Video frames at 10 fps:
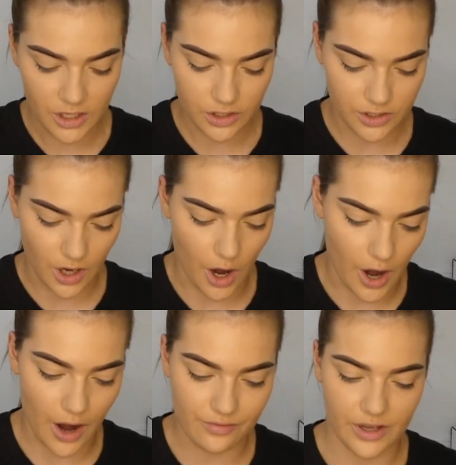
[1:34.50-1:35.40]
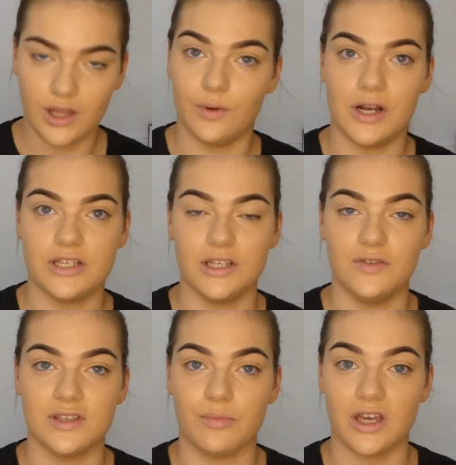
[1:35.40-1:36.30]
So I really wanted to
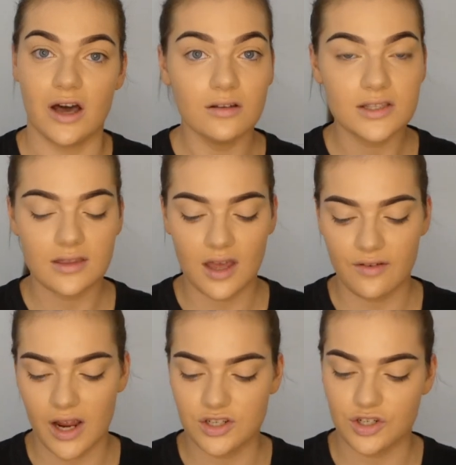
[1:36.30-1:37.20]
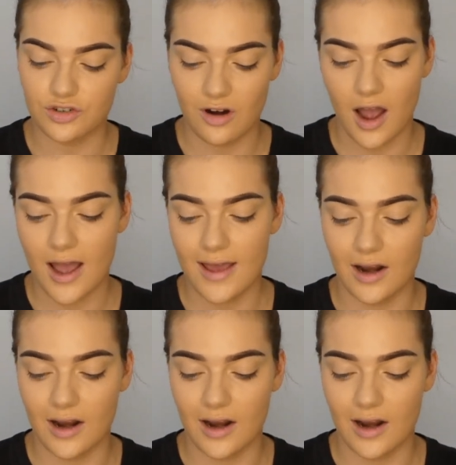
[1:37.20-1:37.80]
give something else in their range a try,